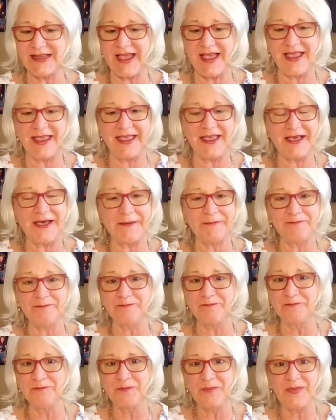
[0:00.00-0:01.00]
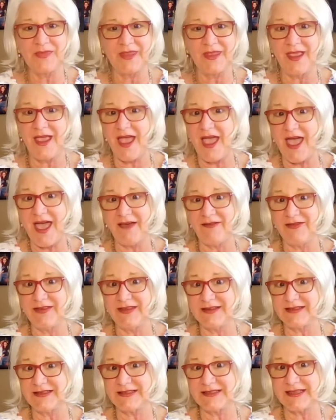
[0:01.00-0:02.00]
I um,
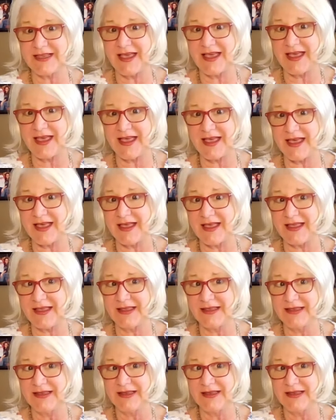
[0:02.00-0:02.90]
haven't uh,